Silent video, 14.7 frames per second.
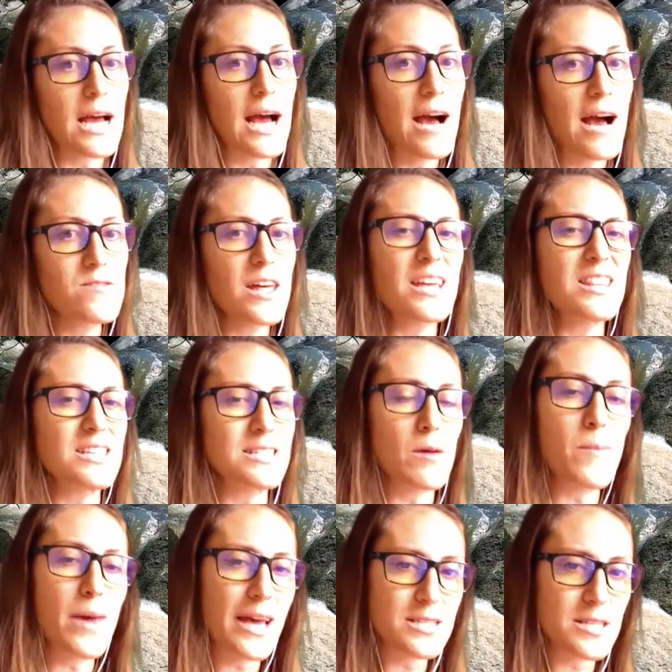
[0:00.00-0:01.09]
have like the same
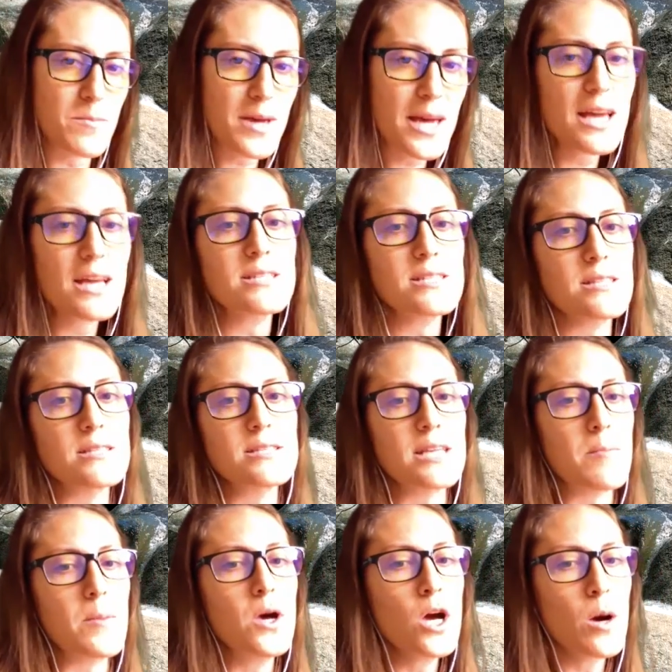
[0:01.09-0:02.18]
aches and pains and the
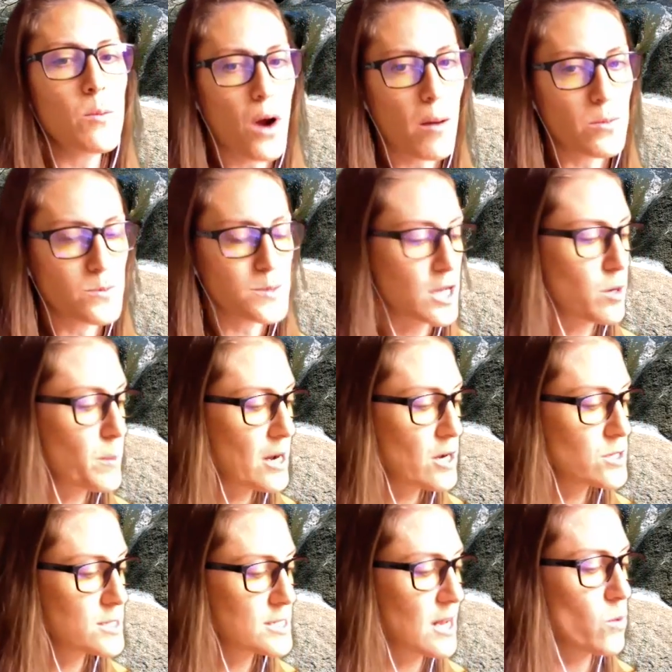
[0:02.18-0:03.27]
same problems that your
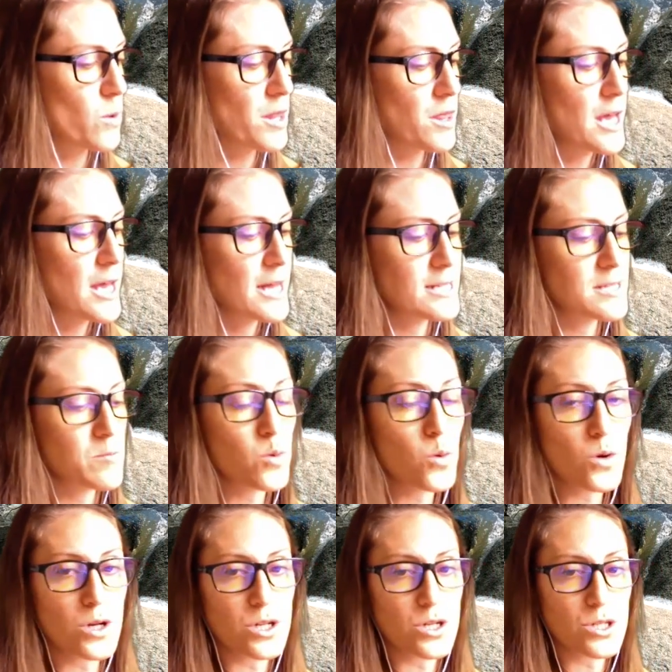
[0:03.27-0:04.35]
parents dealt with, it's
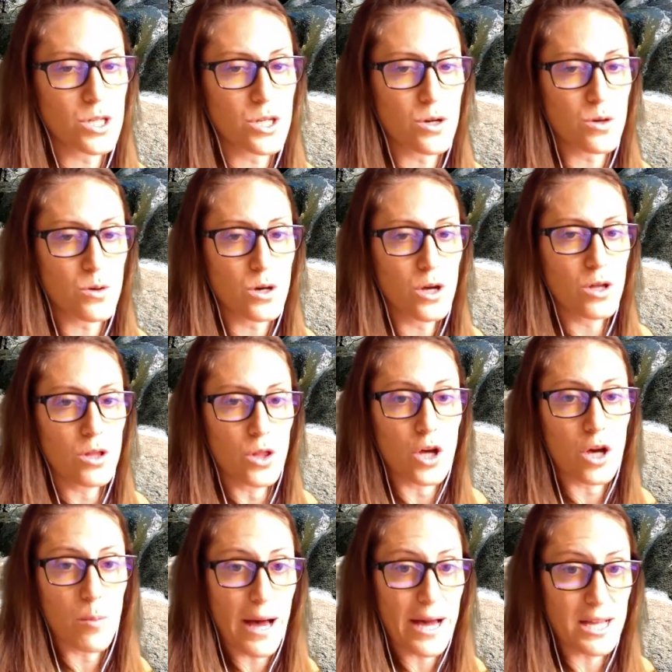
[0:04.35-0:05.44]
important to
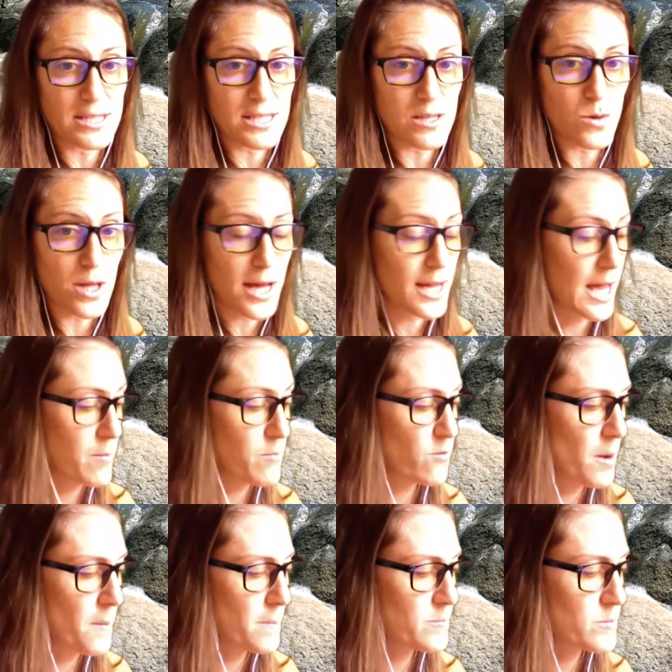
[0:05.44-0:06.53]
look back and see where that came
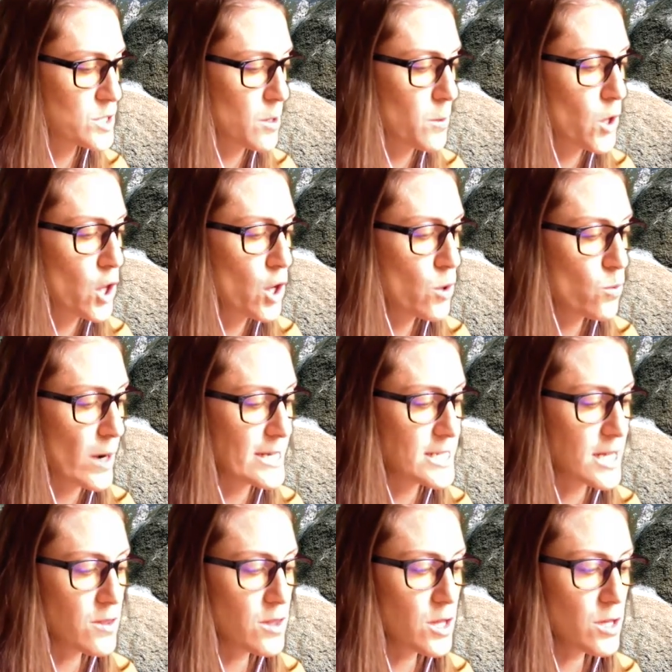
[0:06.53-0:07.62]
from. So write
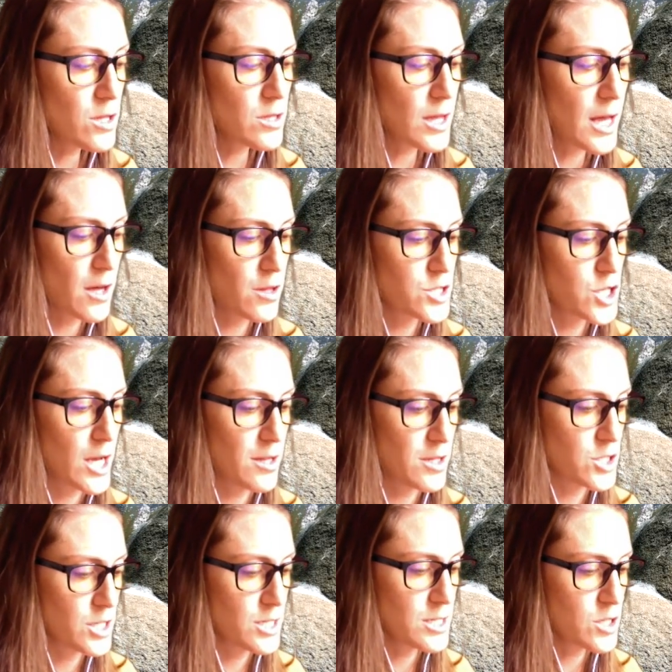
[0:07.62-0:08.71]
down the health
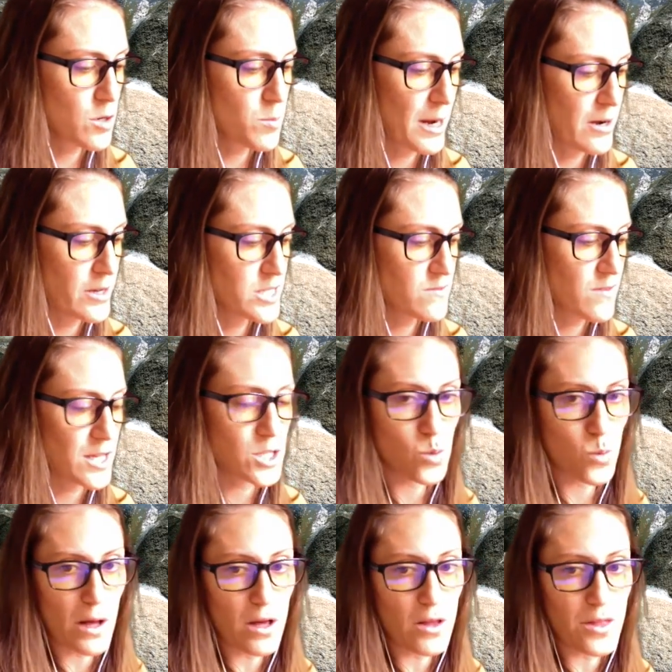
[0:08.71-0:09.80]
challenges your parents faced
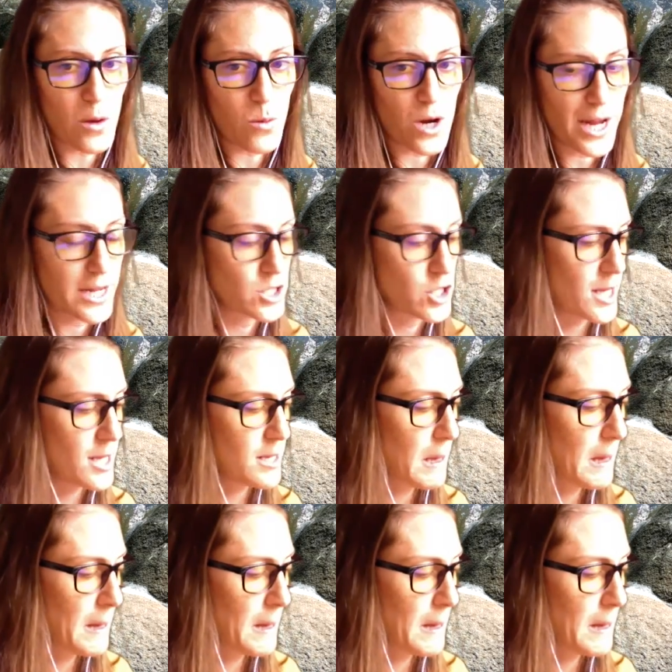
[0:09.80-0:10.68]
while they were aging.